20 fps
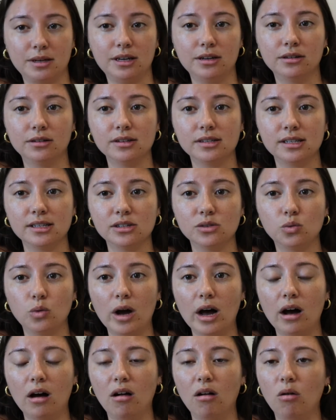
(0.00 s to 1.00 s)
heels as
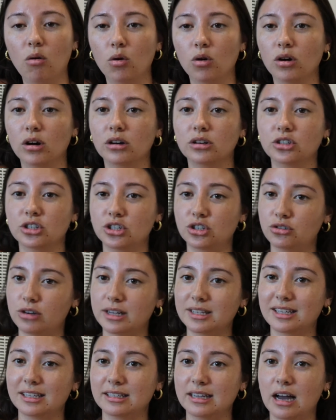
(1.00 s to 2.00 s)
well or just
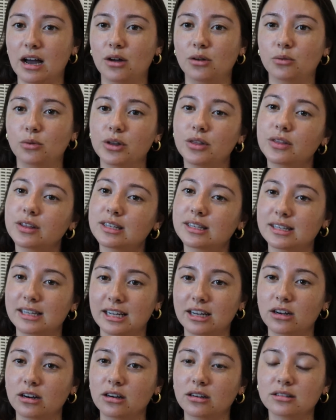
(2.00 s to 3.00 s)
dress it down with the
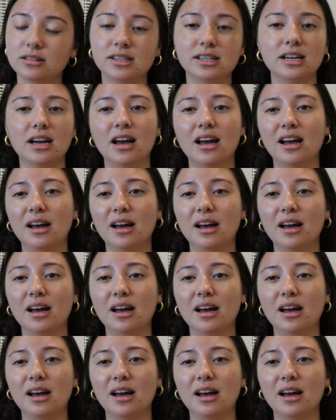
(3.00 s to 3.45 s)
sneakers.